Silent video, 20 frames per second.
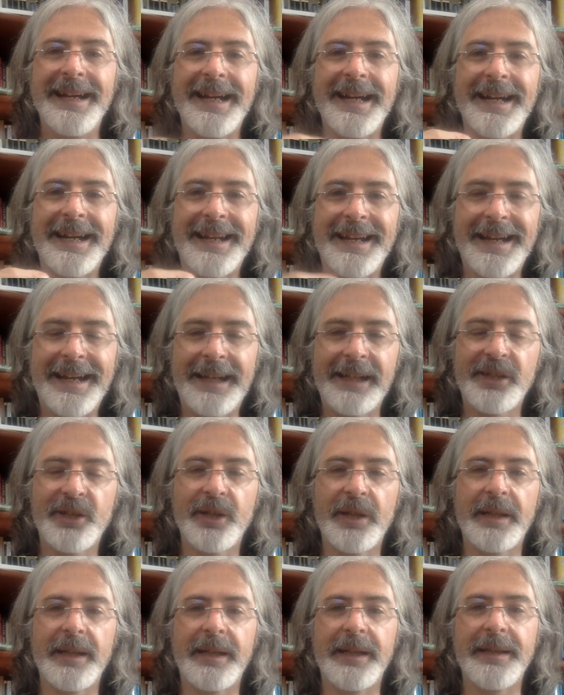and
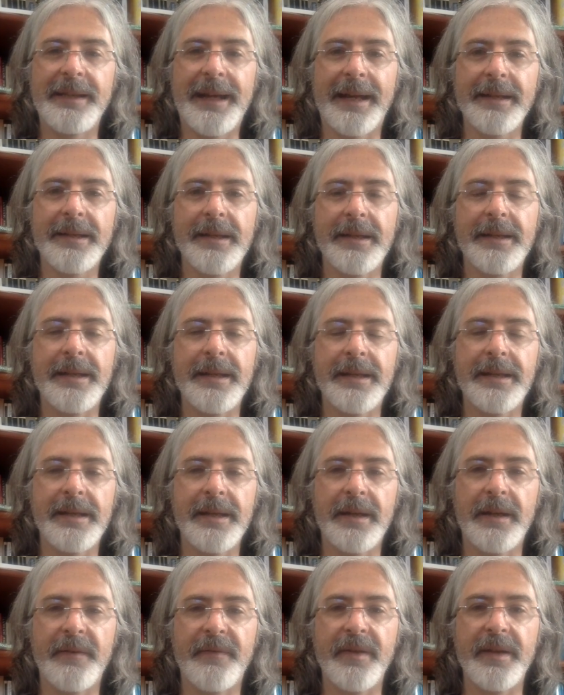actually that's a
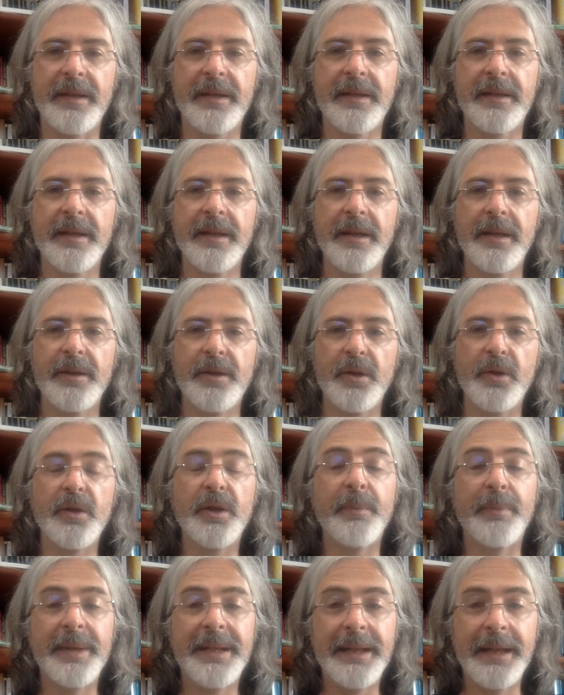disservice to
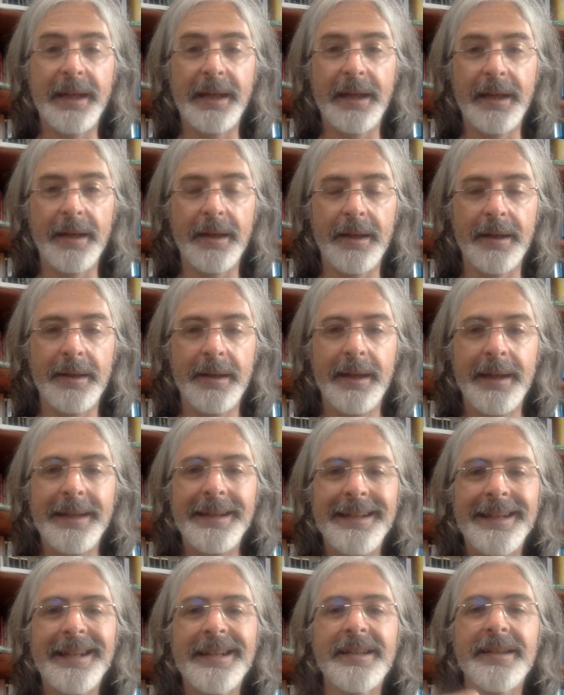the particular.
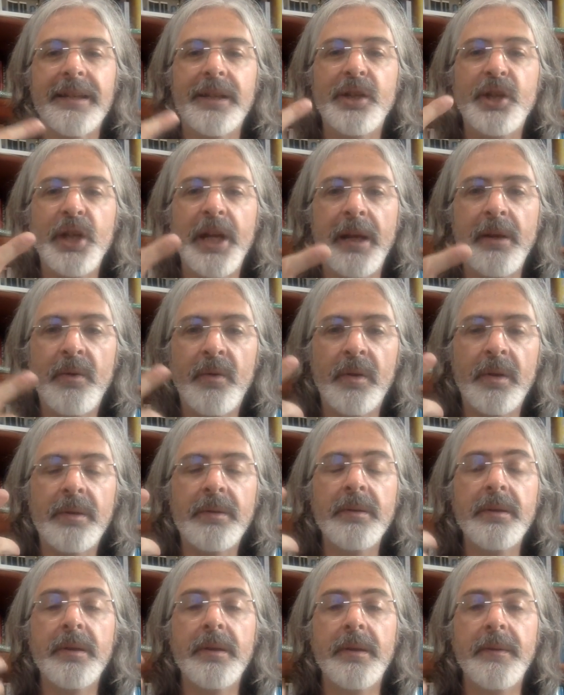Yes, the
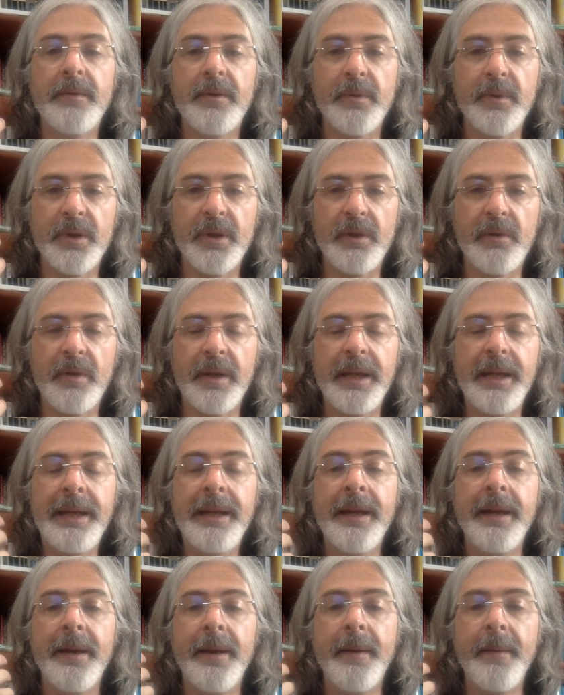general to a degree
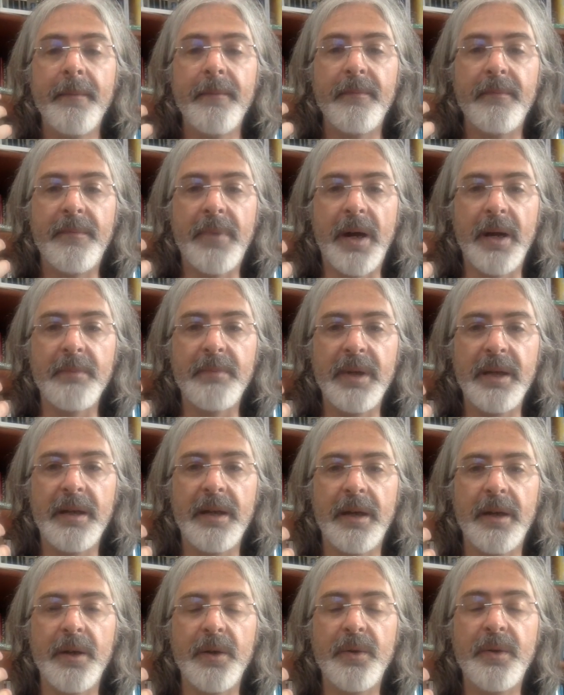might be
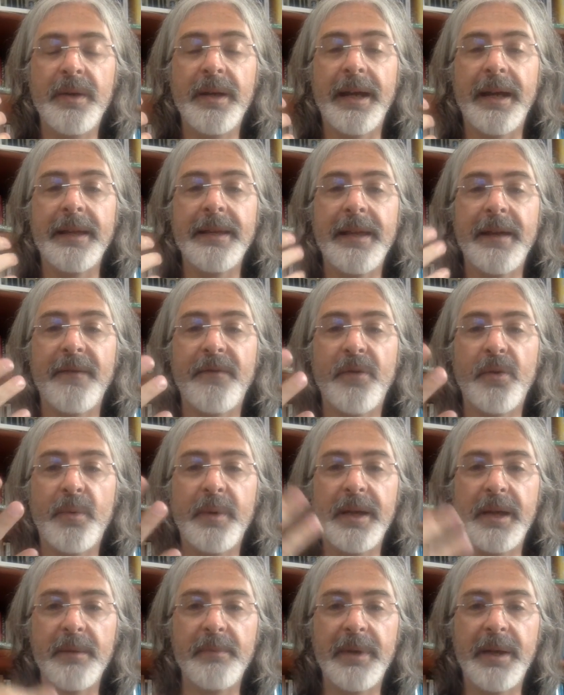known, and therefore
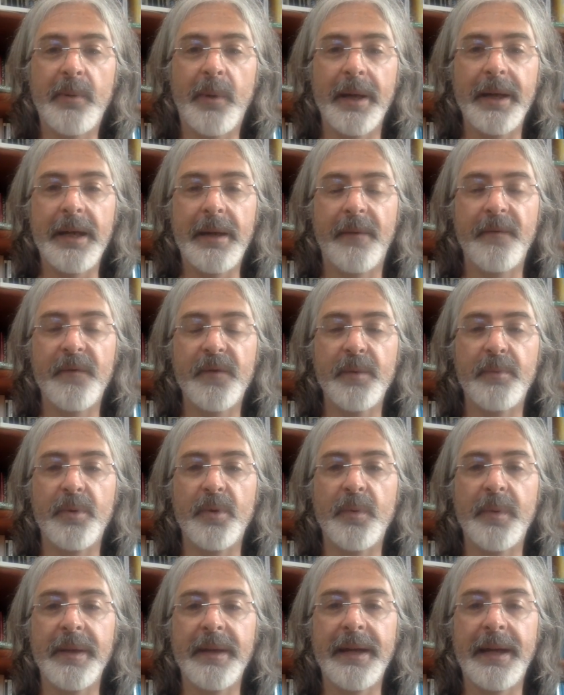we can be quite
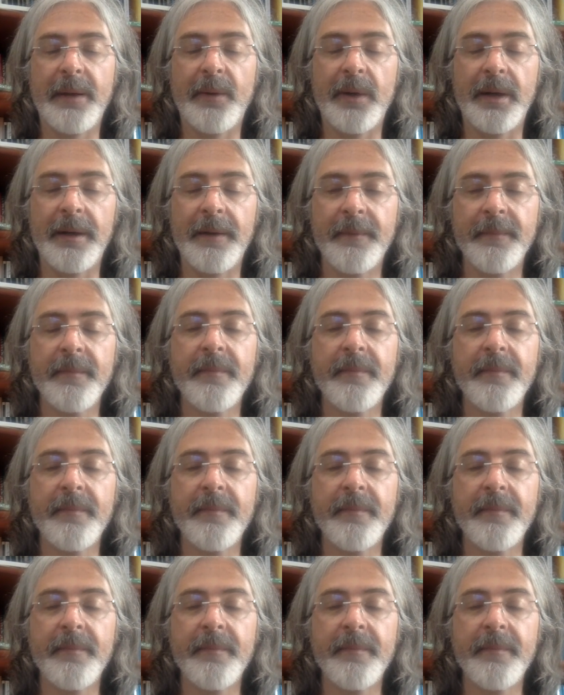comfortable with our